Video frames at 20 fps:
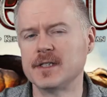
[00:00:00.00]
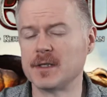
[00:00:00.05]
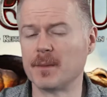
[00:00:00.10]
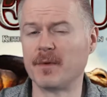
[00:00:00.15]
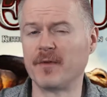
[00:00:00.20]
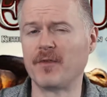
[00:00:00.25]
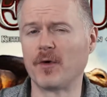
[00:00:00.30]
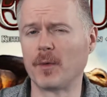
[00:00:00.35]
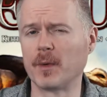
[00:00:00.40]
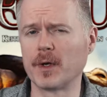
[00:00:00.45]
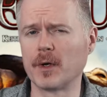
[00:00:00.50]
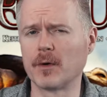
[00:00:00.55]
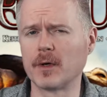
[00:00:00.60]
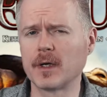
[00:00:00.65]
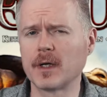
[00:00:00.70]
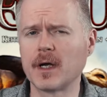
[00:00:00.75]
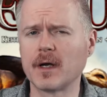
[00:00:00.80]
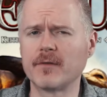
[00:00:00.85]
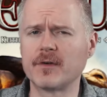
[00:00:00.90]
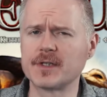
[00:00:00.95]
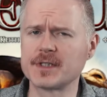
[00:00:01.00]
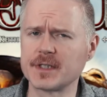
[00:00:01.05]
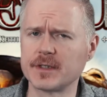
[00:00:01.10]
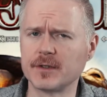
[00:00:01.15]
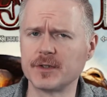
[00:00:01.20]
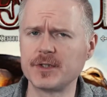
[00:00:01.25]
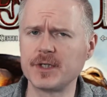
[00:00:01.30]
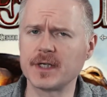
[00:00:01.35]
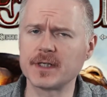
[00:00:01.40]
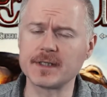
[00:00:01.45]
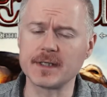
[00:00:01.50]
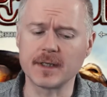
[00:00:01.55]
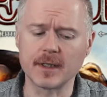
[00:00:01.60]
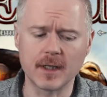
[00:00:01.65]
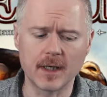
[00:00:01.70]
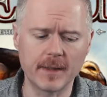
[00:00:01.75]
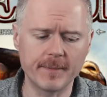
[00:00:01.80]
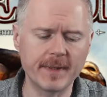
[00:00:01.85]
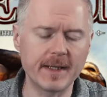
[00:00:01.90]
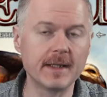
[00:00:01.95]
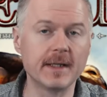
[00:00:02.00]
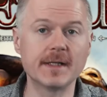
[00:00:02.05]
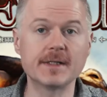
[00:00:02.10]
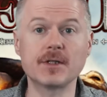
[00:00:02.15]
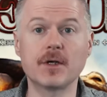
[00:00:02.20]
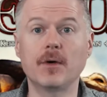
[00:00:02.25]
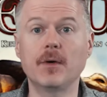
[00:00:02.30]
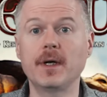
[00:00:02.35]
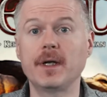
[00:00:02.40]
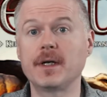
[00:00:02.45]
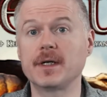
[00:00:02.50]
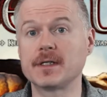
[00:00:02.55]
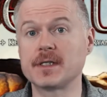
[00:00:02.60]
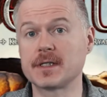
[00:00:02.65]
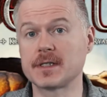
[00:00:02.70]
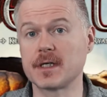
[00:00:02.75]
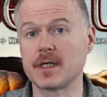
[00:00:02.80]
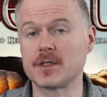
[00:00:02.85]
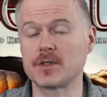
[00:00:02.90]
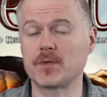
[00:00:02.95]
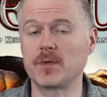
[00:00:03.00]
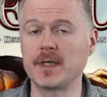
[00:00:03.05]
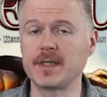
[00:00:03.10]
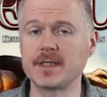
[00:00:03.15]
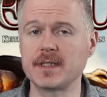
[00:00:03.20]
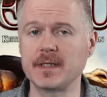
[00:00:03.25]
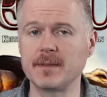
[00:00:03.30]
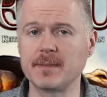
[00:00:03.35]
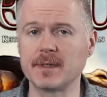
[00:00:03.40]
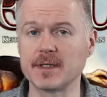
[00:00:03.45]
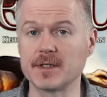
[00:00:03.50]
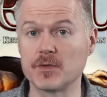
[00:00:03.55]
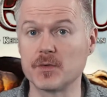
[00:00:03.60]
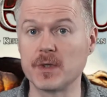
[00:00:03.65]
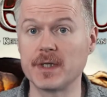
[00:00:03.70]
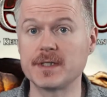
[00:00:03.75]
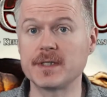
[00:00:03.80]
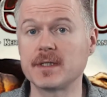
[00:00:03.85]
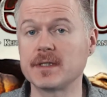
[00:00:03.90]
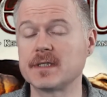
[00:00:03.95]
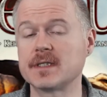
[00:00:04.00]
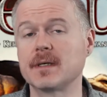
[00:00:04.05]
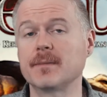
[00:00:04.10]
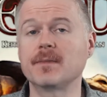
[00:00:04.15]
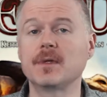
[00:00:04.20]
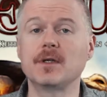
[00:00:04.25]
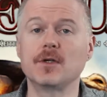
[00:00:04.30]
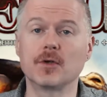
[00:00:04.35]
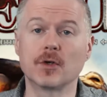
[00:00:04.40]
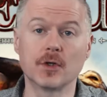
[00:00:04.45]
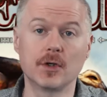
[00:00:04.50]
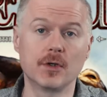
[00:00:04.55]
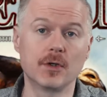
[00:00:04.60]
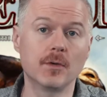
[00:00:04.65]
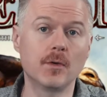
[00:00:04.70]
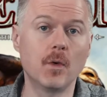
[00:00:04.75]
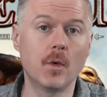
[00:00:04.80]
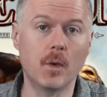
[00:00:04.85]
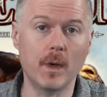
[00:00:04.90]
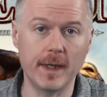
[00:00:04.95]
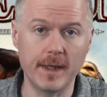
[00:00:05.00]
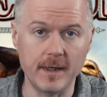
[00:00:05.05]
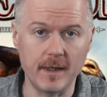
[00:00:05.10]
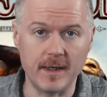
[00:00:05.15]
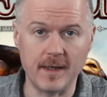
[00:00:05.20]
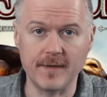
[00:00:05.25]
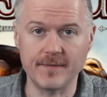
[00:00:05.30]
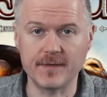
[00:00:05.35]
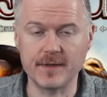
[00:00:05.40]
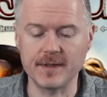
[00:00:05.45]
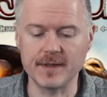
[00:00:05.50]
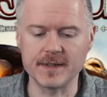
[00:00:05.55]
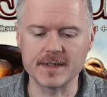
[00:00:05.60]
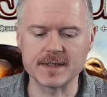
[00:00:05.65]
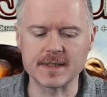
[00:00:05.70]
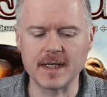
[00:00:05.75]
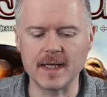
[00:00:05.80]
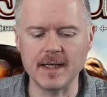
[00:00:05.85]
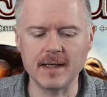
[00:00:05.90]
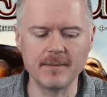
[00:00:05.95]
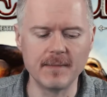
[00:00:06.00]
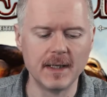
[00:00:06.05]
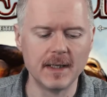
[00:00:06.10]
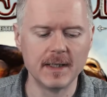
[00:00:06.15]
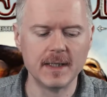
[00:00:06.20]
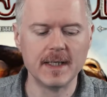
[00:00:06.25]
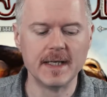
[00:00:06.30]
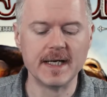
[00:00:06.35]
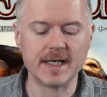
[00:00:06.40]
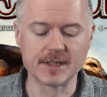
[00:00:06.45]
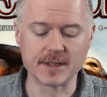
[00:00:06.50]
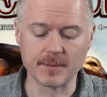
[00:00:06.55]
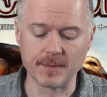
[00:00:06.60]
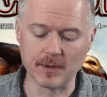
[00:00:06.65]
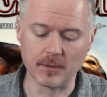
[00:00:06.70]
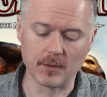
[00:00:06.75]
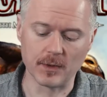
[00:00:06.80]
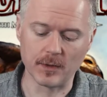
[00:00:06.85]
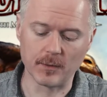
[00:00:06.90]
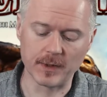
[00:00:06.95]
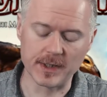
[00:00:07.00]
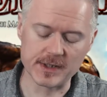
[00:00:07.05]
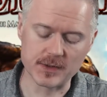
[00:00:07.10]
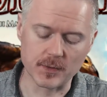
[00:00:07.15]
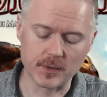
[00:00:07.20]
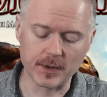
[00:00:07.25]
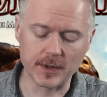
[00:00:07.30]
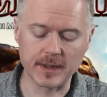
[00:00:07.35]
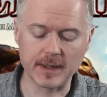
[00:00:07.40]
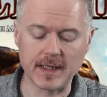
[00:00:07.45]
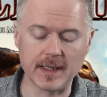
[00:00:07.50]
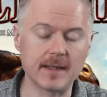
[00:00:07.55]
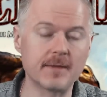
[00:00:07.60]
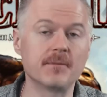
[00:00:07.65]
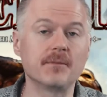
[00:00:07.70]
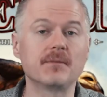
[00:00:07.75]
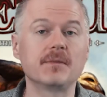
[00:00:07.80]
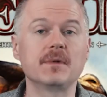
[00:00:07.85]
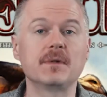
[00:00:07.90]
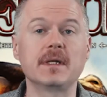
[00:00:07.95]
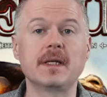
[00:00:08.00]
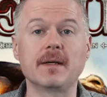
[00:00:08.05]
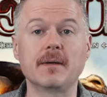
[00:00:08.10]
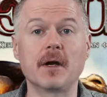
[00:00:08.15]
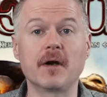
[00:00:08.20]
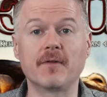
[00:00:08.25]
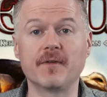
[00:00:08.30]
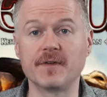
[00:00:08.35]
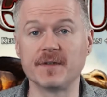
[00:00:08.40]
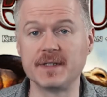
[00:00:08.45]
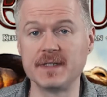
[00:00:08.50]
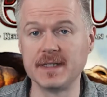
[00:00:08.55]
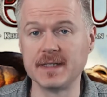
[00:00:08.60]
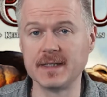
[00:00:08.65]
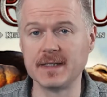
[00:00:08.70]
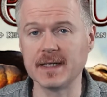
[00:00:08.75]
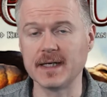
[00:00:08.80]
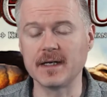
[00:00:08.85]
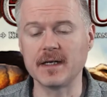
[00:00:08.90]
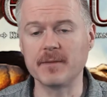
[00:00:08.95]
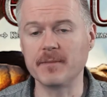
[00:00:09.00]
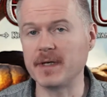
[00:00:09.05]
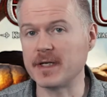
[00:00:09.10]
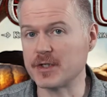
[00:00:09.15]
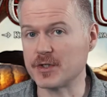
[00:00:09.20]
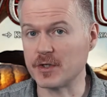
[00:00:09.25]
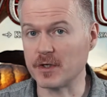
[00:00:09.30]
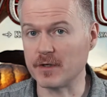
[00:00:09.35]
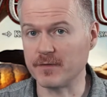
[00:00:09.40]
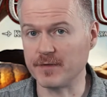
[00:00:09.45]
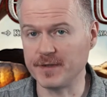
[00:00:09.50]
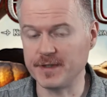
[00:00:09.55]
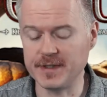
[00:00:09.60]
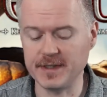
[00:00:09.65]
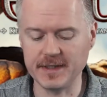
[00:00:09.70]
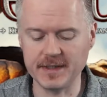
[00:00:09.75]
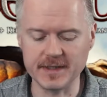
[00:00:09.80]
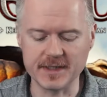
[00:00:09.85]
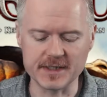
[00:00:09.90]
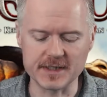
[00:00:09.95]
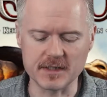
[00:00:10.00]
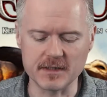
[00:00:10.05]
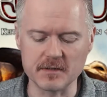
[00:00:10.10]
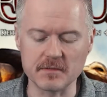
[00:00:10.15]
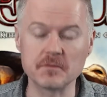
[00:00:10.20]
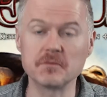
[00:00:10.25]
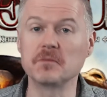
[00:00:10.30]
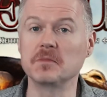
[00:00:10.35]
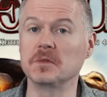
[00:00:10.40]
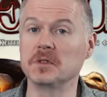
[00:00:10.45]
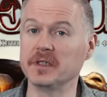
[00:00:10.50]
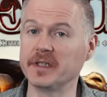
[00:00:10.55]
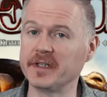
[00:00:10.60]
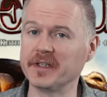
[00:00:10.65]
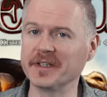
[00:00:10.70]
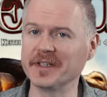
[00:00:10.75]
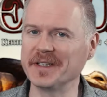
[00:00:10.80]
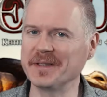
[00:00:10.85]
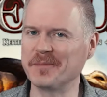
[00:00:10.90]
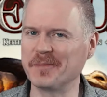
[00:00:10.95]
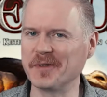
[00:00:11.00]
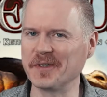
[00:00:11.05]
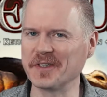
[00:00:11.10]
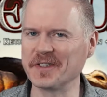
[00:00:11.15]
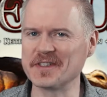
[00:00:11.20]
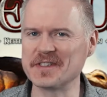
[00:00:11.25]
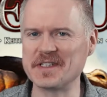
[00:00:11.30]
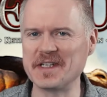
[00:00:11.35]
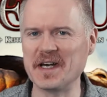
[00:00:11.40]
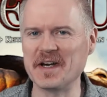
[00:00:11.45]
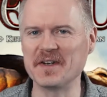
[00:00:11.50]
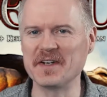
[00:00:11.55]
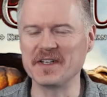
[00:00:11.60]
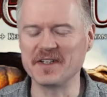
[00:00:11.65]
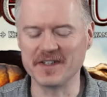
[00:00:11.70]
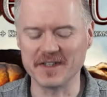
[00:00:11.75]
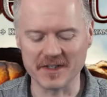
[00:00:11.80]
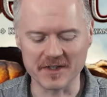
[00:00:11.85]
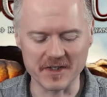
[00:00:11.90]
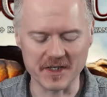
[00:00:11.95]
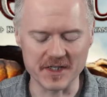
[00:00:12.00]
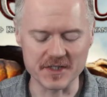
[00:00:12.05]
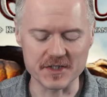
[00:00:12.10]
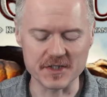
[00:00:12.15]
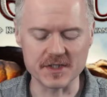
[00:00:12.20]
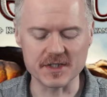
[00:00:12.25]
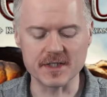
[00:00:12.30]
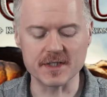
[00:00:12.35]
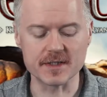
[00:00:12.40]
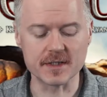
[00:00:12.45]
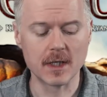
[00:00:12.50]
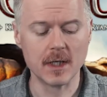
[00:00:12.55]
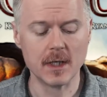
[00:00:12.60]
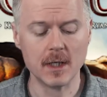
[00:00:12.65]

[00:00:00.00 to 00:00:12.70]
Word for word: So before we go into cover skill checks and combat, let's go ahead and discuss resting because resting is something you're gonna do quite often in this game. It's gonna be one of the ways we're gonna get our fatigue down and make sure our fatigue doesn't literally bring us down into unconsciousness.